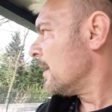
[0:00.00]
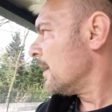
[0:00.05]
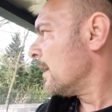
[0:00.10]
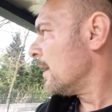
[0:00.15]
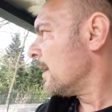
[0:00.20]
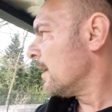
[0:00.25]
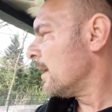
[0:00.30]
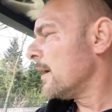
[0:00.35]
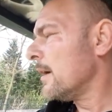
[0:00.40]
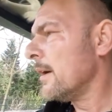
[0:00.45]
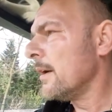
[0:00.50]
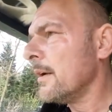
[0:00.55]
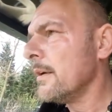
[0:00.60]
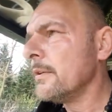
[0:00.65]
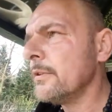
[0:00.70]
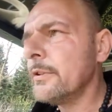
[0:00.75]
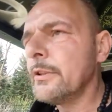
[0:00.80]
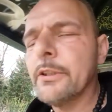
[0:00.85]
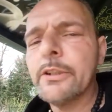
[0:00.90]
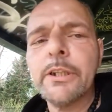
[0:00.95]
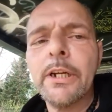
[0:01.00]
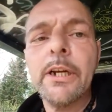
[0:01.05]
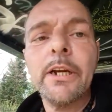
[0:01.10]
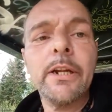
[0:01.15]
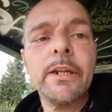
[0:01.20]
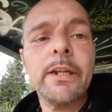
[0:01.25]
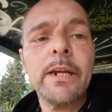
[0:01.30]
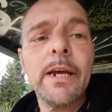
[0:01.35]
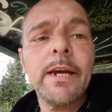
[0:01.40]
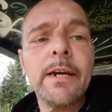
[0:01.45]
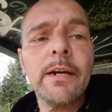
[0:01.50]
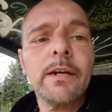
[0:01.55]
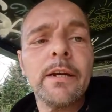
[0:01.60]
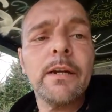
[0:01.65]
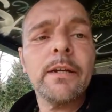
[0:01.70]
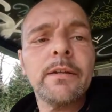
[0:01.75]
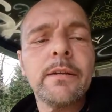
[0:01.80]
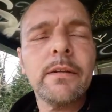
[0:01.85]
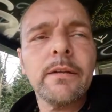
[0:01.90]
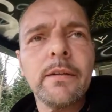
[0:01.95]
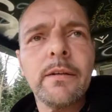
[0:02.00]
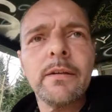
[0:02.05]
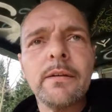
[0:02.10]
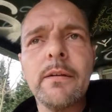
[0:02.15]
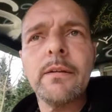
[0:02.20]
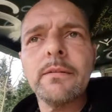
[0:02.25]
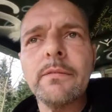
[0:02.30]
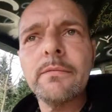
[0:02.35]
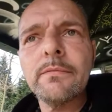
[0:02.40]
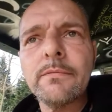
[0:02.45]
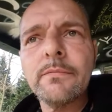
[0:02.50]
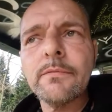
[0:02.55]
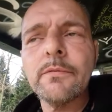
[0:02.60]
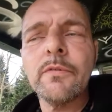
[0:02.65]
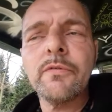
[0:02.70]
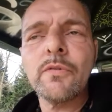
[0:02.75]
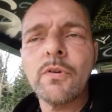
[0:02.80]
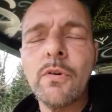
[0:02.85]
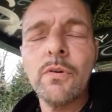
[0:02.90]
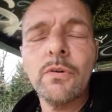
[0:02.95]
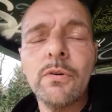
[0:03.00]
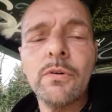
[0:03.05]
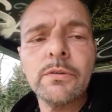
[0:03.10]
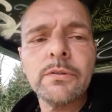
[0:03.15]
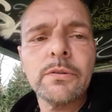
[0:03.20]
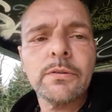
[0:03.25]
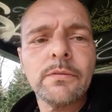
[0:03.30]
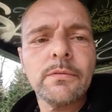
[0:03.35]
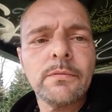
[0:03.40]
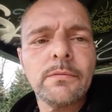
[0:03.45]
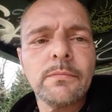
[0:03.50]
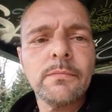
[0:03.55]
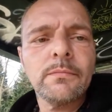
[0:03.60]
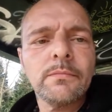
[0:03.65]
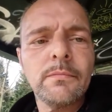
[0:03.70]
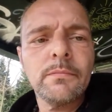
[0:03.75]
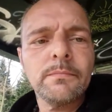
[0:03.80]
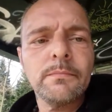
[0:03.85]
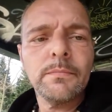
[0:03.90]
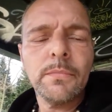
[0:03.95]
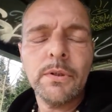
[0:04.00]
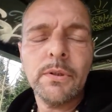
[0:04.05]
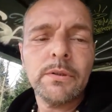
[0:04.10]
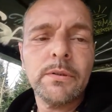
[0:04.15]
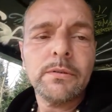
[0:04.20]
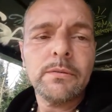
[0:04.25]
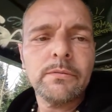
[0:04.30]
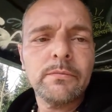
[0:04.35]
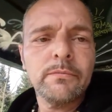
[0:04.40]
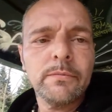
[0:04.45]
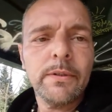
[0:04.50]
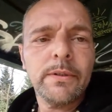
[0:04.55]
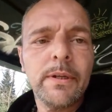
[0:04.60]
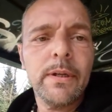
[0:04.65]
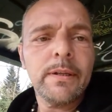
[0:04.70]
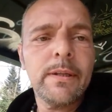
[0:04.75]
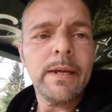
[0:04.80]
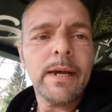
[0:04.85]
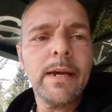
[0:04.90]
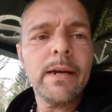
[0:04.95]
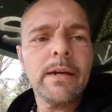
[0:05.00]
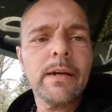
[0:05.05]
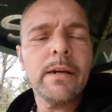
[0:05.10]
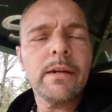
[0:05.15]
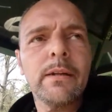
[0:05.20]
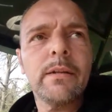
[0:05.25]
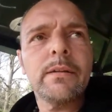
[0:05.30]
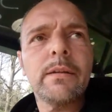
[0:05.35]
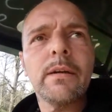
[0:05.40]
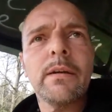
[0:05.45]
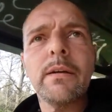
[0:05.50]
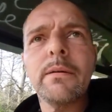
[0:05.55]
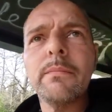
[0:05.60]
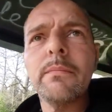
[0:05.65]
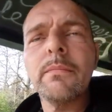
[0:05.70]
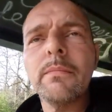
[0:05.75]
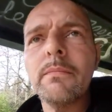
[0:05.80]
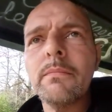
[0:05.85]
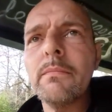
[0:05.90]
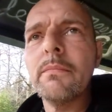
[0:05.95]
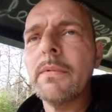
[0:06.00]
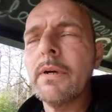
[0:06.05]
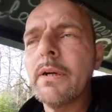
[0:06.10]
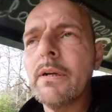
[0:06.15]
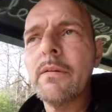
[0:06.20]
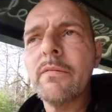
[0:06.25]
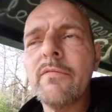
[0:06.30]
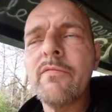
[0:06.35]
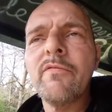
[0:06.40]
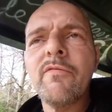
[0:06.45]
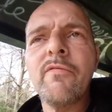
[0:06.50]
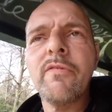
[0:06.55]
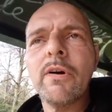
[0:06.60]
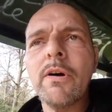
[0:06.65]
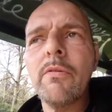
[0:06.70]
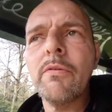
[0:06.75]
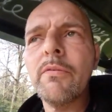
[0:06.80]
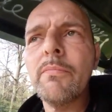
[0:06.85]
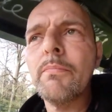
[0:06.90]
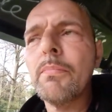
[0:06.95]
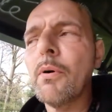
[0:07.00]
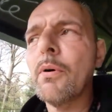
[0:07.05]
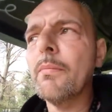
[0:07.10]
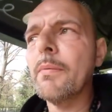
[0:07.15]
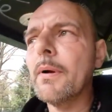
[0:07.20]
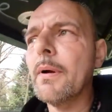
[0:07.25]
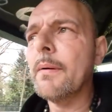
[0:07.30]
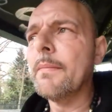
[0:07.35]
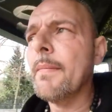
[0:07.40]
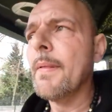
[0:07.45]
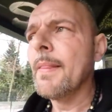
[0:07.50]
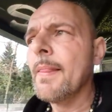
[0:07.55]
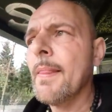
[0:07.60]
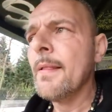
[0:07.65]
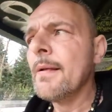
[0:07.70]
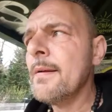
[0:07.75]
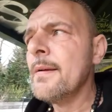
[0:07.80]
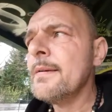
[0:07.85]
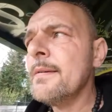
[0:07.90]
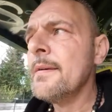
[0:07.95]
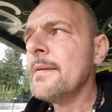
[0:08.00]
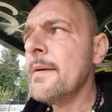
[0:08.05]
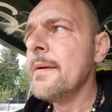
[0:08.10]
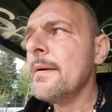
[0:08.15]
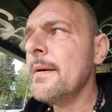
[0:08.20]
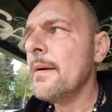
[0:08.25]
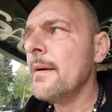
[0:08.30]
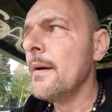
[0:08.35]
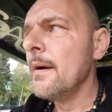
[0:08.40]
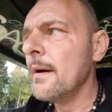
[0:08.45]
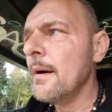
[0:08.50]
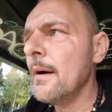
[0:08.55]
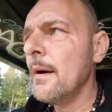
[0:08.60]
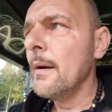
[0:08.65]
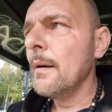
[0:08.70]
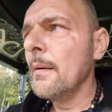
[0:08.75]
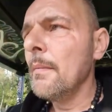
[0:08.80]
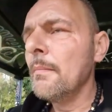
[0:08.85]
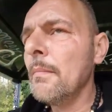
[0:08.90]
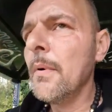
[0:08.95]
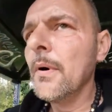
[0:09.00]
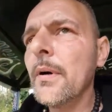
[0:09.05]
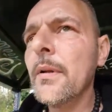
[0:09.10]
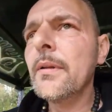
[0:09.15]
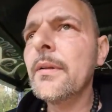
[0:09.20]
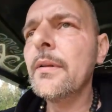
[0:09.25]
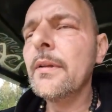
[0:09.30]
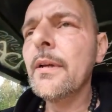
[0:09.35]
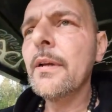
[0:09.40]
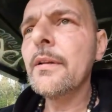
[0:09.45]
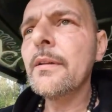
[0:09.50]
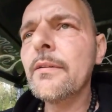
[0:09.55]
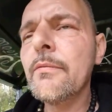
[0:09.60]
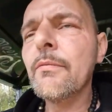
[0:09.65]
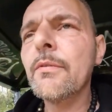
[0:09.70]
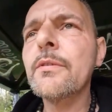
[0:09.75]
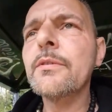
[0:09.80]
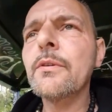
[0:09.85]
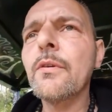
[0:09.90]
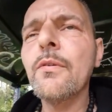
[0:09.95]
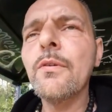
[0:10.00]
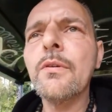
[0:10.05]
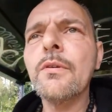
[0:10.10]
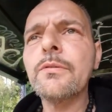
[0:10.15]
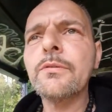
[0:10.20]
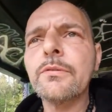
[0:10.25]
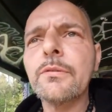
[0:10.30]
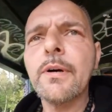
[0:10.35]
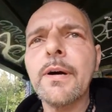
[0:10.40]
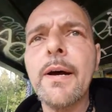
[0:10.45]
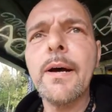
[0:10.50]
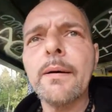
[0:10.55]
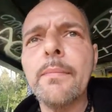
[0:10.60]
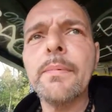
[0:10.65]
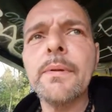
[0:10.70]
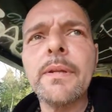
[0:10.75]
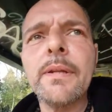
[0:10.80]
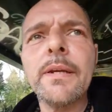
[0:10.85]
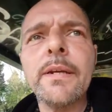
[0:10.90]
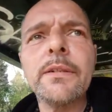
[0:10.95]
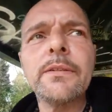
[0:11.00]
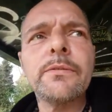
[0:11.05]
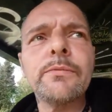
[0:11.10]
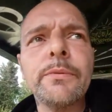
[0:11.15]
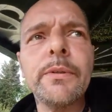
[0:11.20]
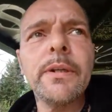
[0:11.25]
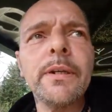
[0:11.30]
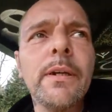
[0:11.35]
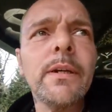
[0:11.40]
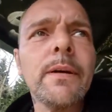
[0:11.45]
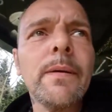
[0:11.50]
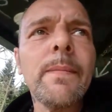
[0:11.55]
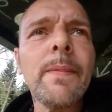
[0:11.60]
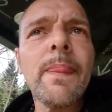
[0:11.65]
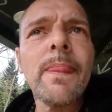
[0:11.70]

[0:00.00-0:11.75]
And she didn't take it, of course. But when they take it, they made it very problem. But that was also happened this week.